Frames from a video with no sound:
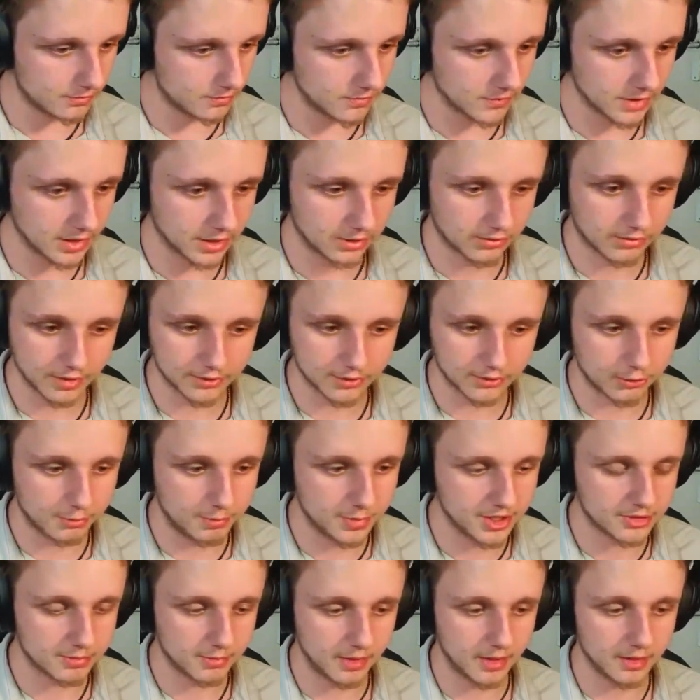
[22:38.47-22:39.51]
is not to
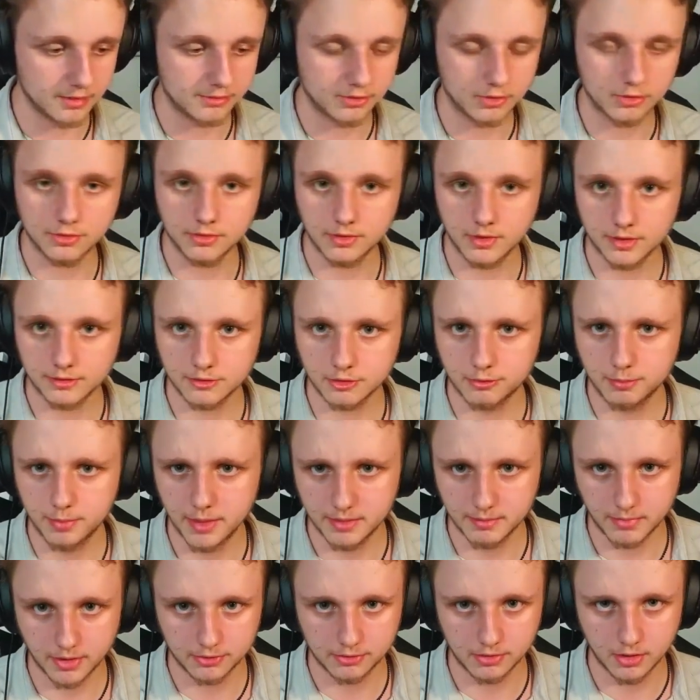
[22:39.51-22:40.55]
speak
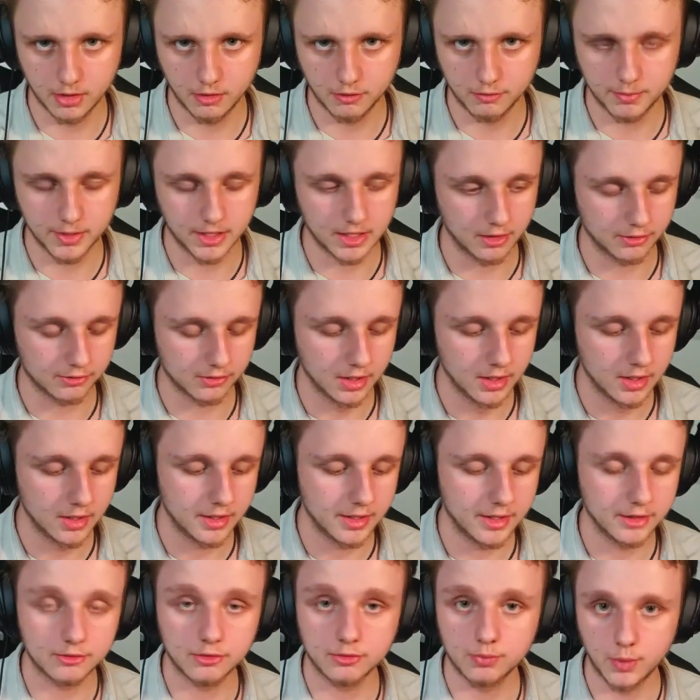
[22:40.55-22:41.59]
myself, because
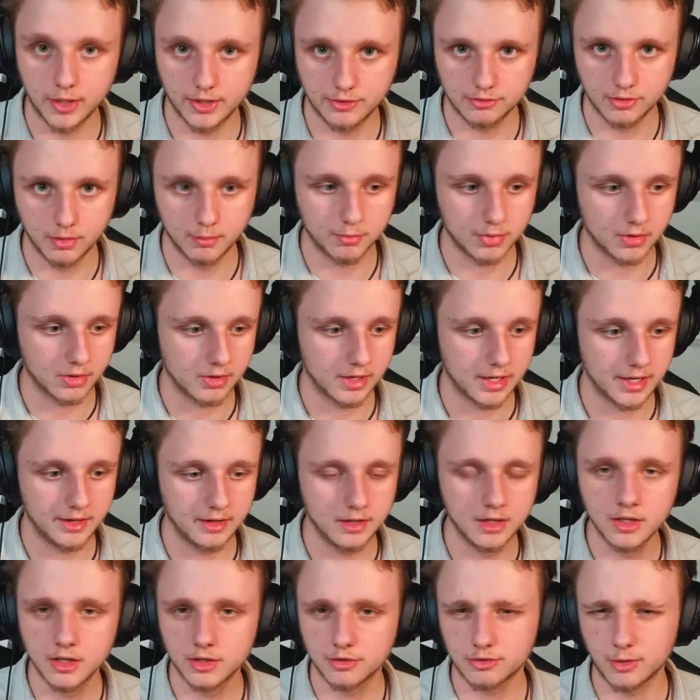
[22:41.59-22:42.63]
this is way simpler and
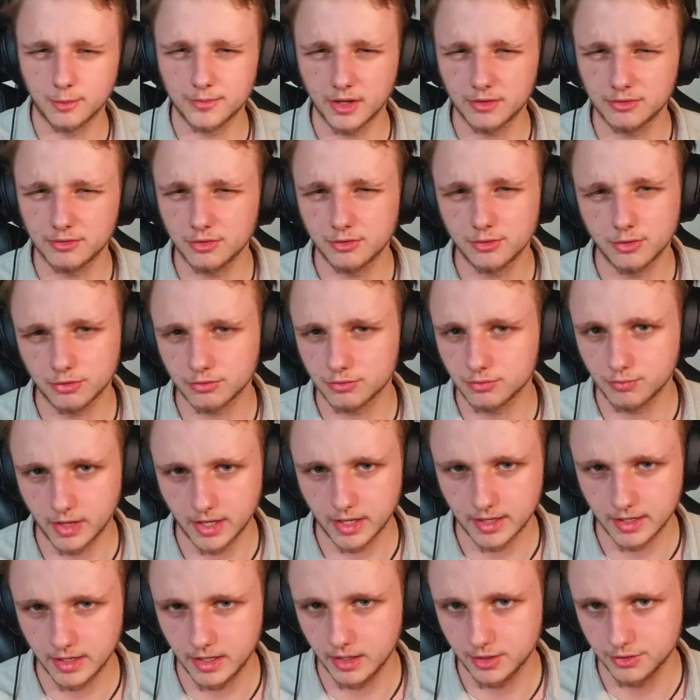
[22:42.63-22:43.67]
sometimes it doesn't
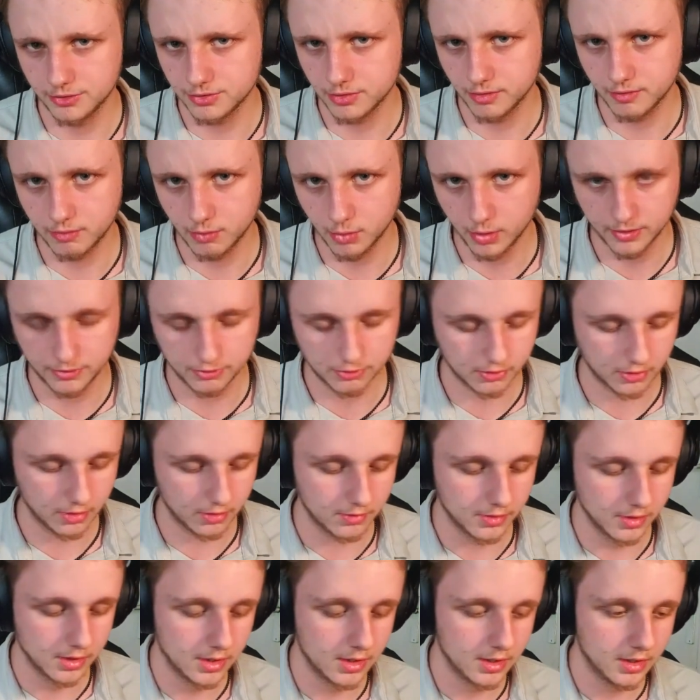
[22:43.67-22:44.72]
recognize your voice. So
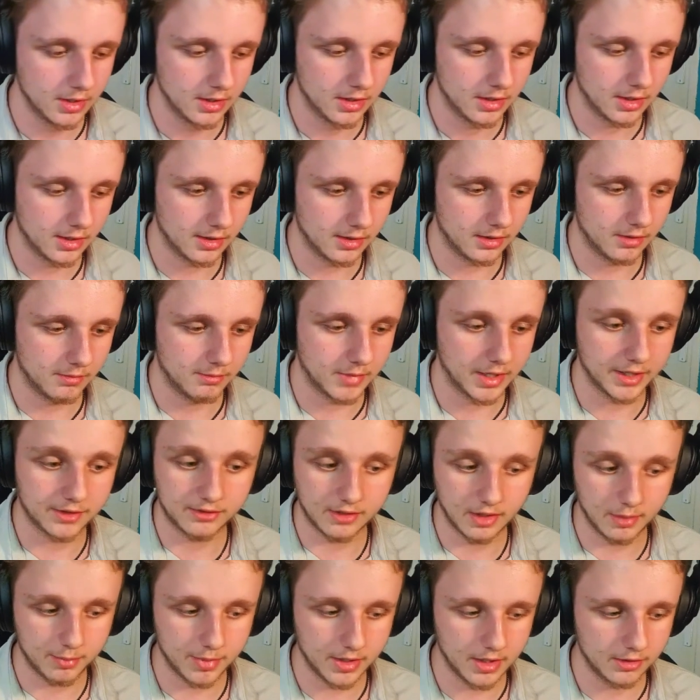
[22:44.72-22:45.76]
my
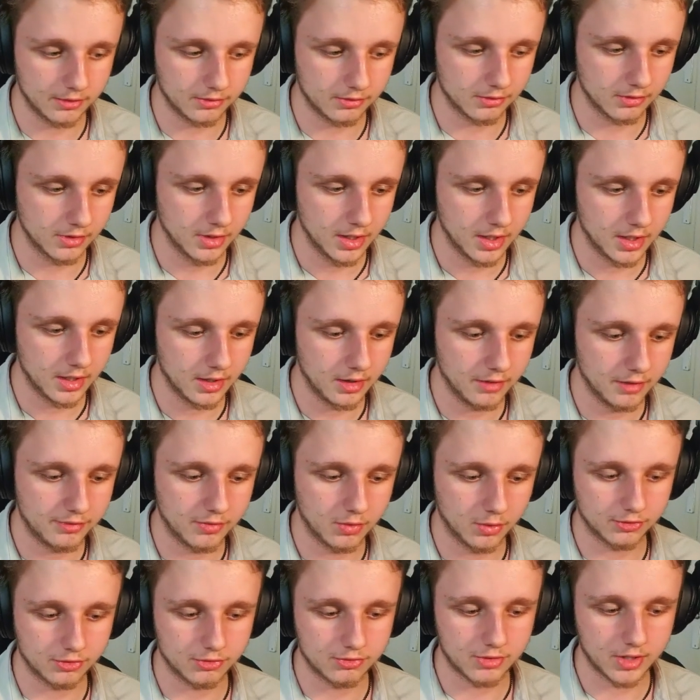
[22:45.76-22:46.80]
tip is, if you want
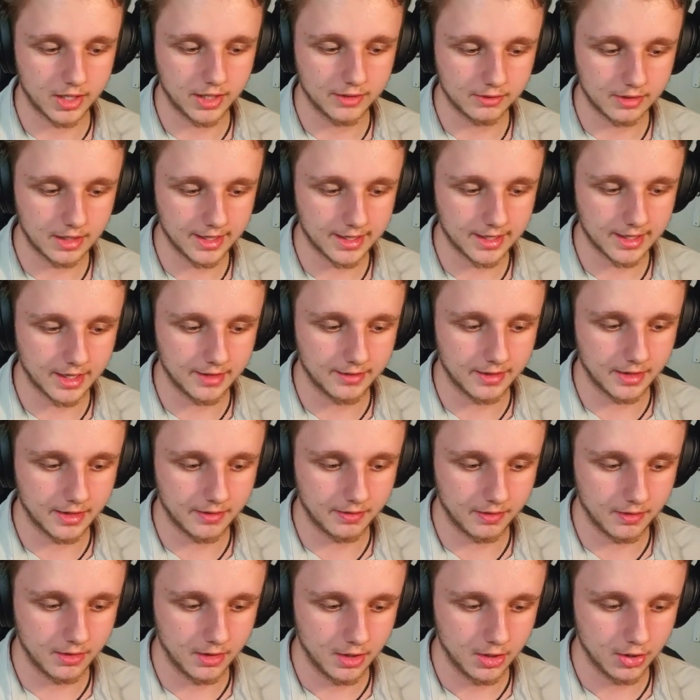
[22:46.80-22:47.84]
to right click and
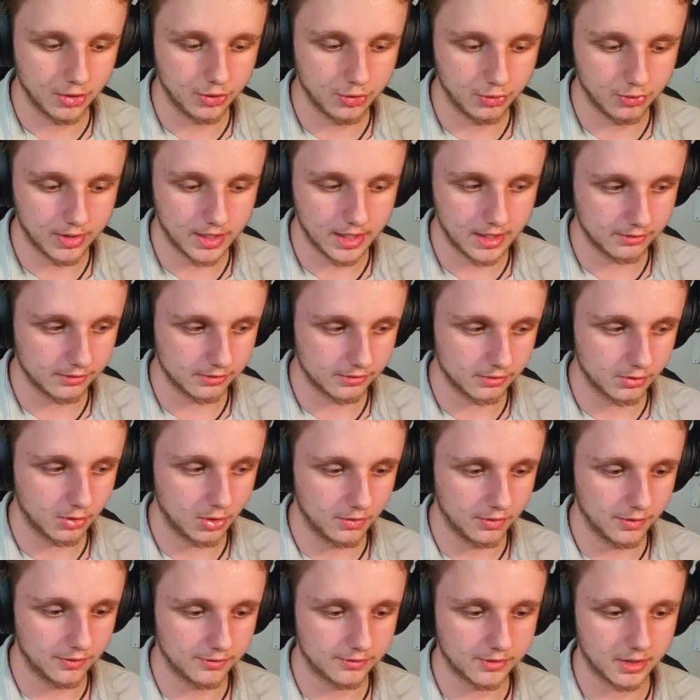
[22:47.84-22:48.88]
then do this all
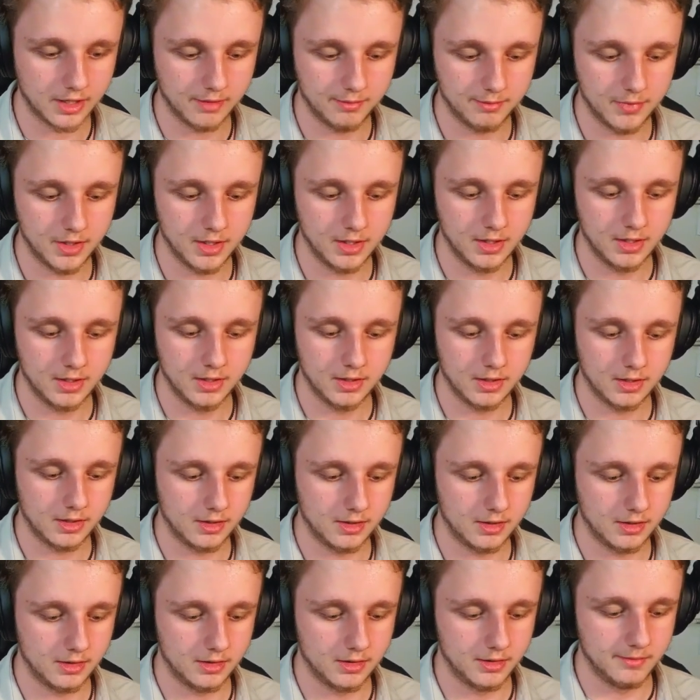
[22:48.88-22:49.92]
the time,
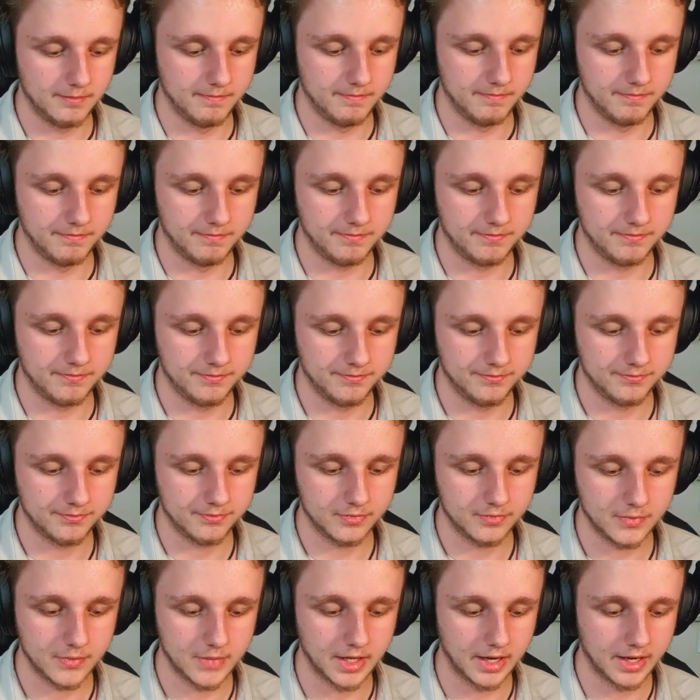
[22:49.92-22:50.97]

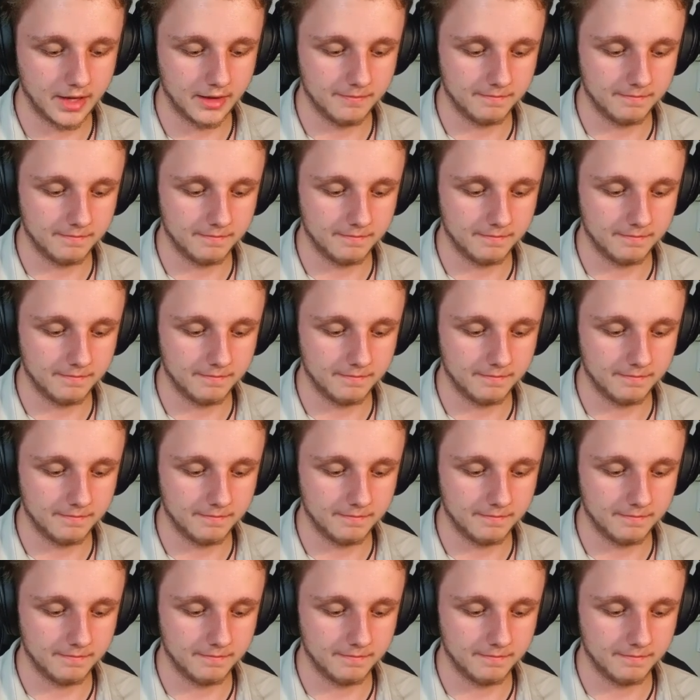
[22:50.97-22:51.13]
yeah,